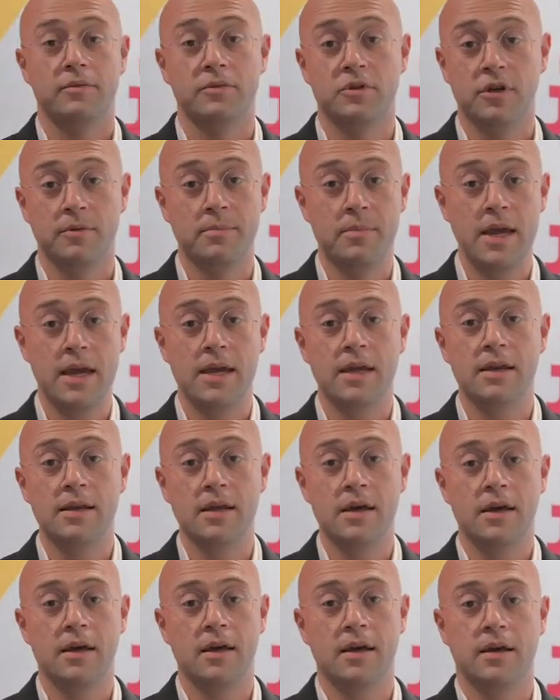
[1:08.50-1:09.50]
The main,
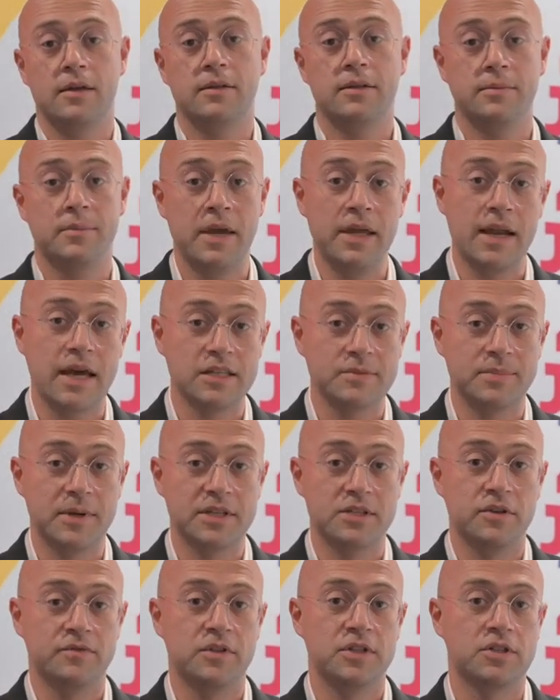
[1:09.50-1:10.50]
the main
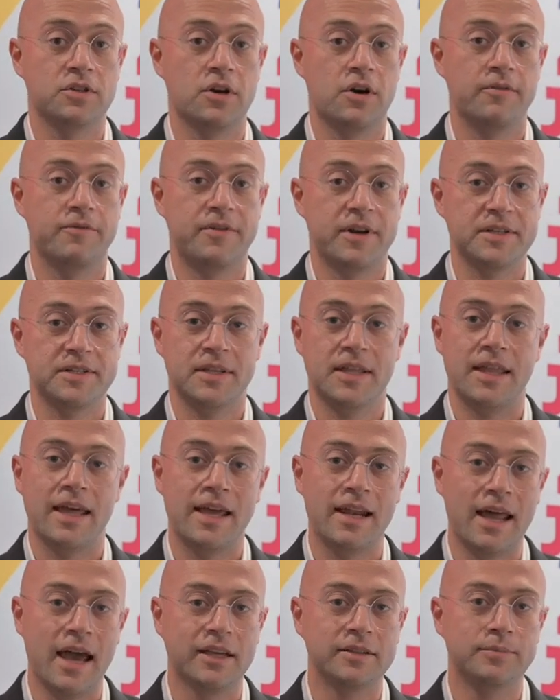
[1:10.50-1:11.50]
aspects of this conference that
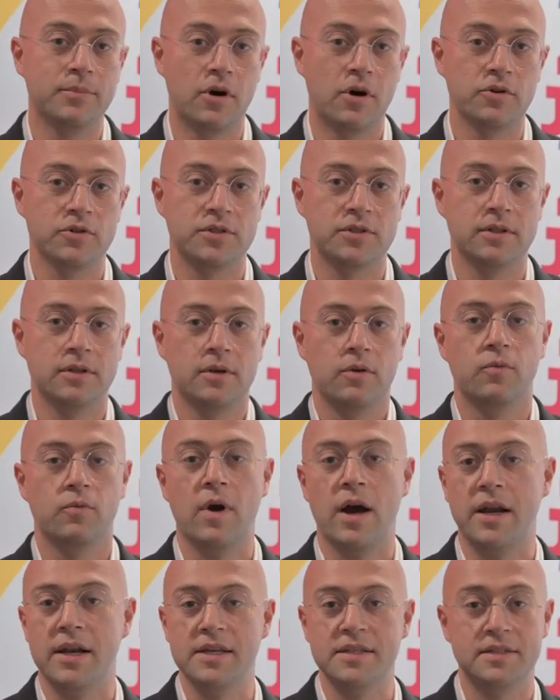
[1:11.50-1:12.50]
I liked most,
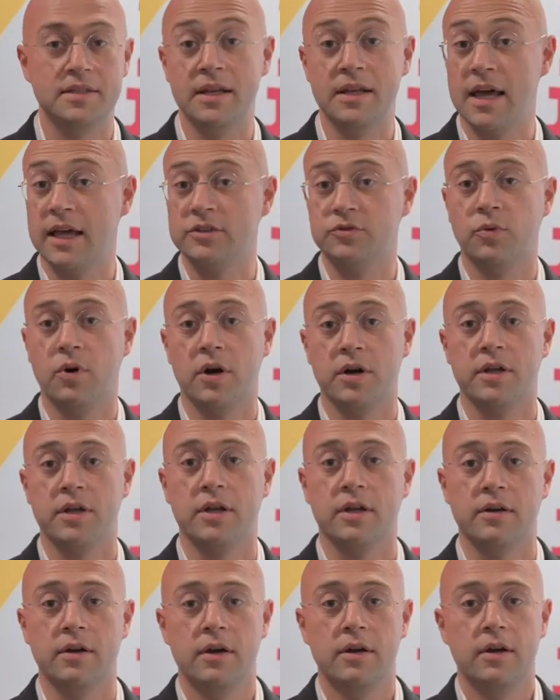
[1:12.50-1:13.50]
one is the
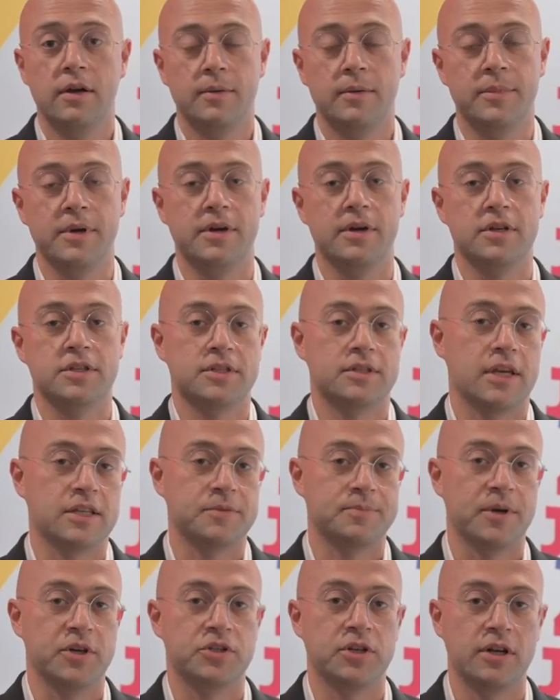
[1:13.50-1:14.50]
networking because
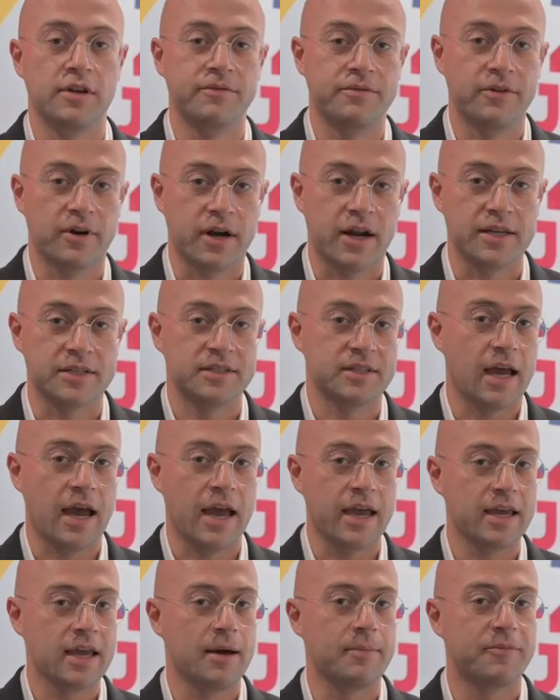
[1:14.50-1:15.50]
especially for us,
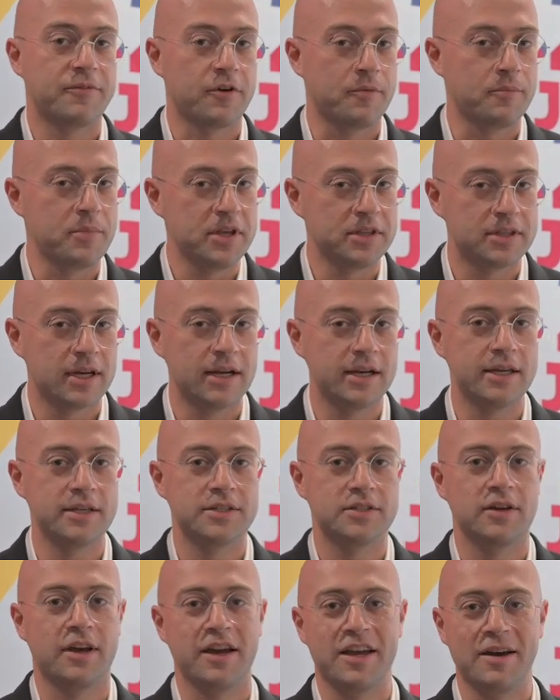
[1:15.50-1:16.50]
I come from Italy,
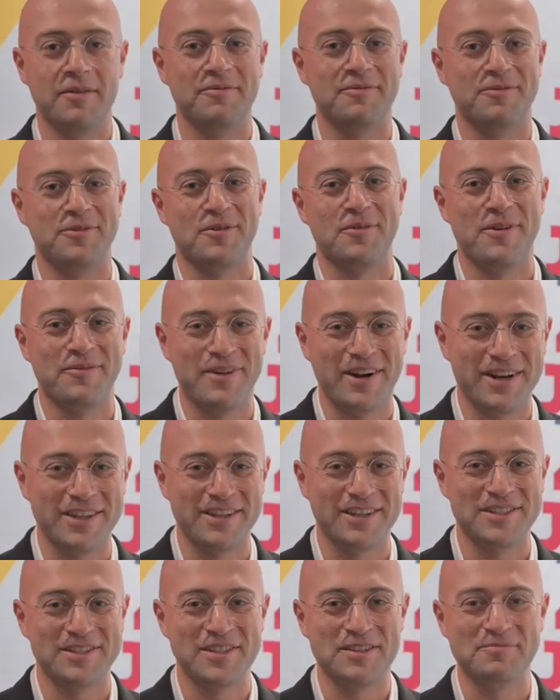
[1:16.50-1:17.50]
so I come from a very
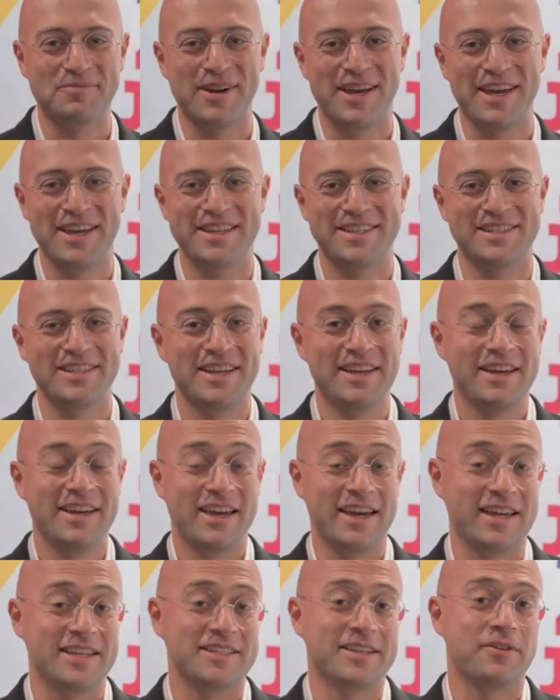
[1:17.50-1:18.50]
distant place.
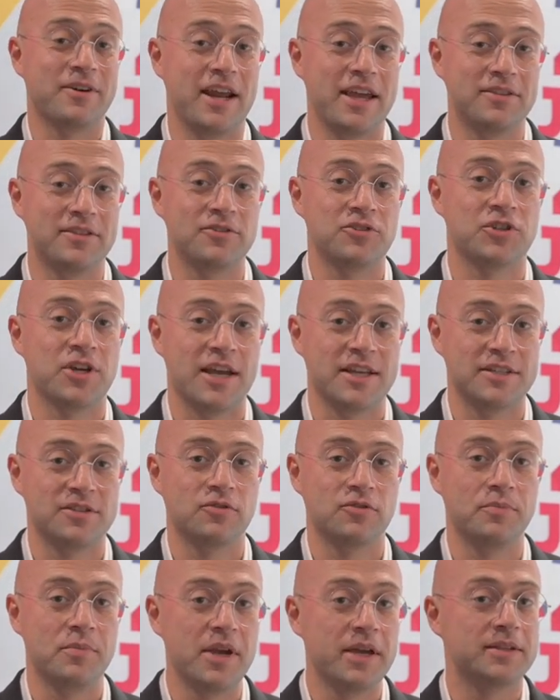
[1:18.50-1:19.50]
It's a great chance
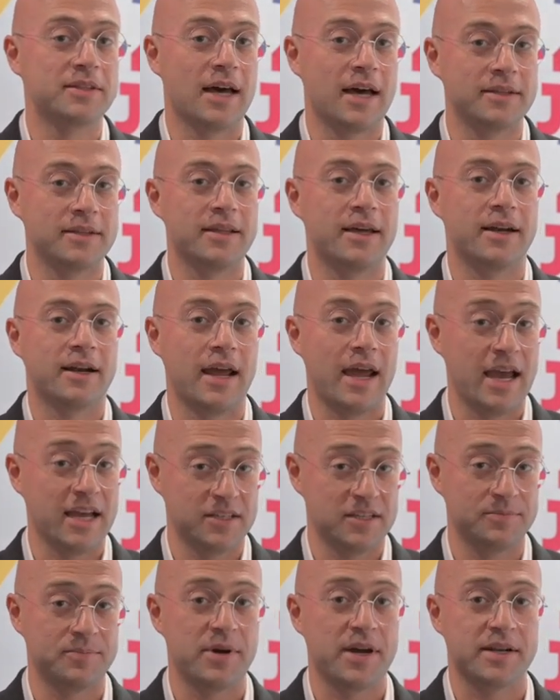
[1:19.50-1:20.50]
to meet other
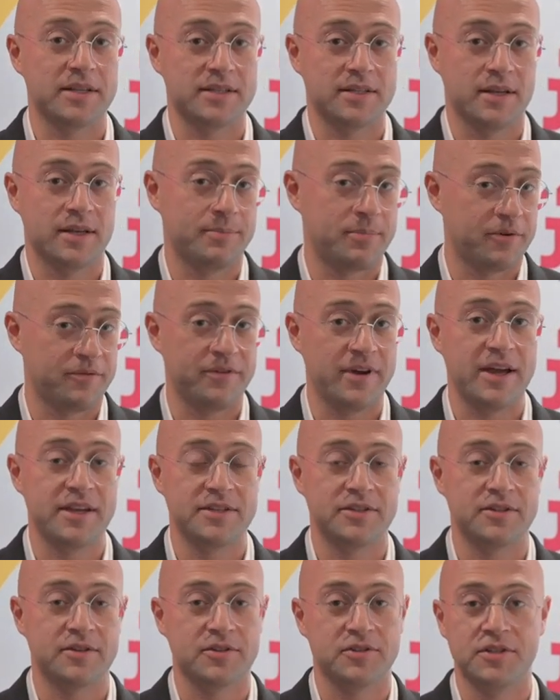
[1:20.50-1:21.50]
experts, uh,
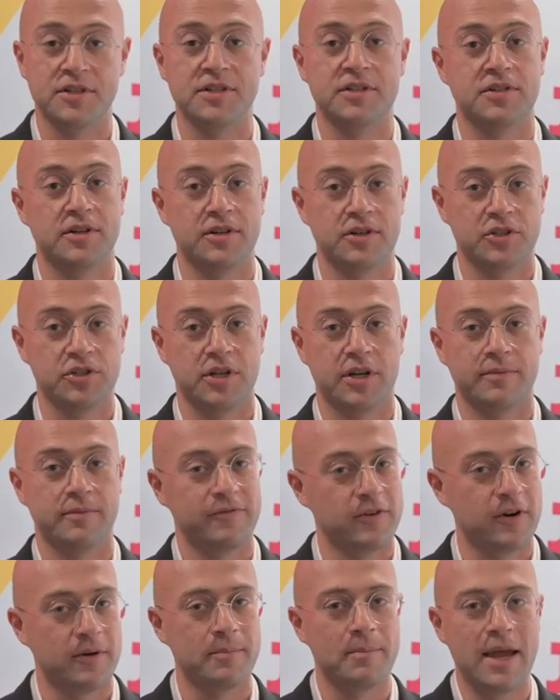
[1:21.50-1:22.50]
professors, researchers
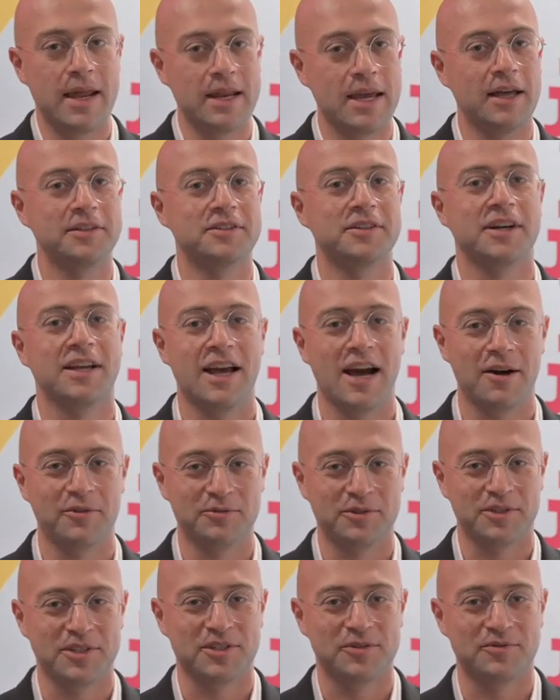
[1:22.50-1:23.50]
from many other
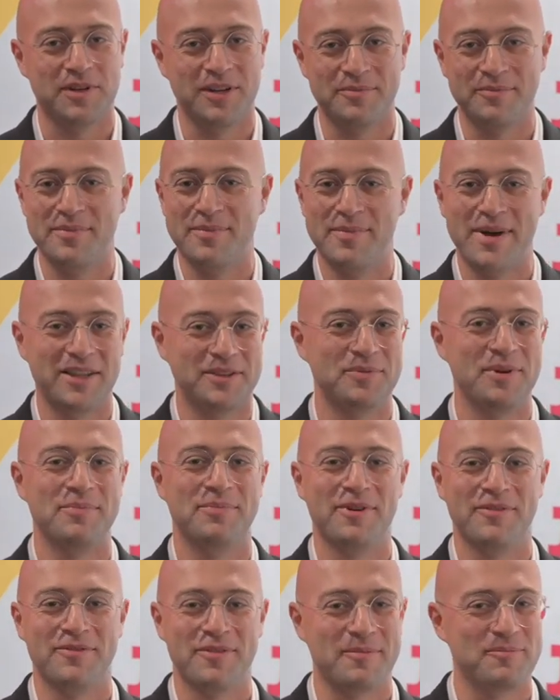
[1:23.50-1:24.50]
countries. We met
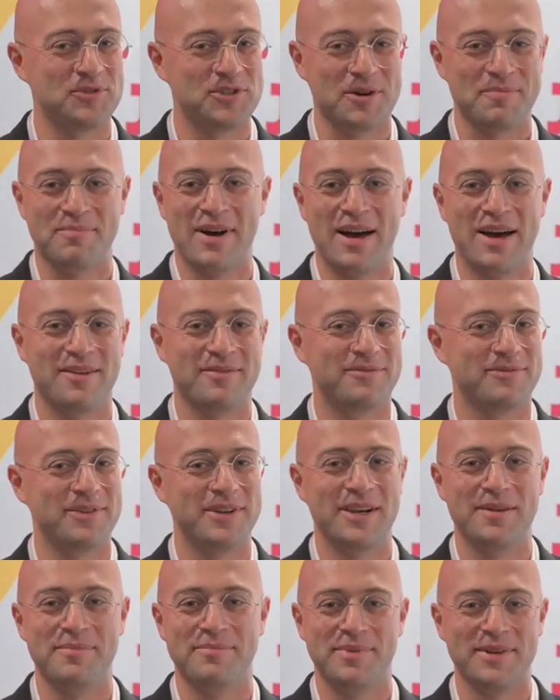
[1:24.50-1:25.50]
people from Japan,
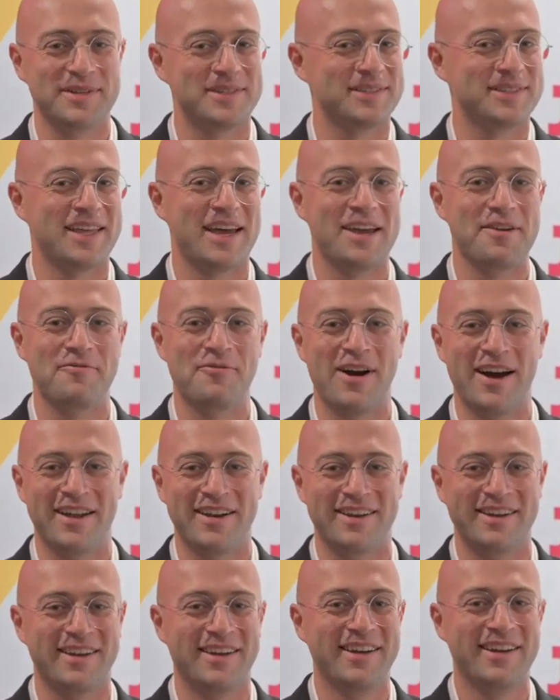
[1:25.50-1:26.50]
Philippines,
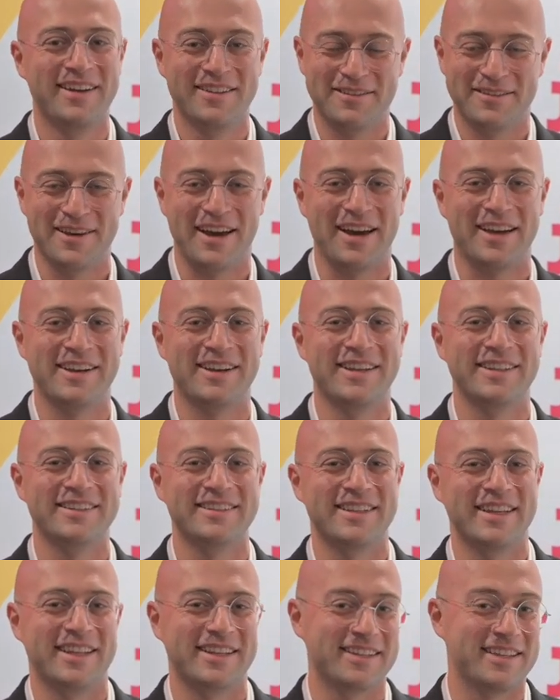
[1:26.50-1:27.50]
Taiwan,
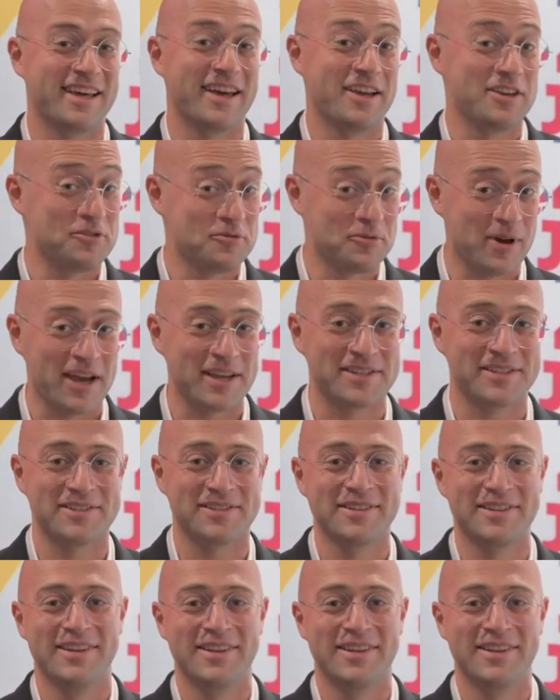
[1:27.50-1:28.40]
Thailand, and the uh, US.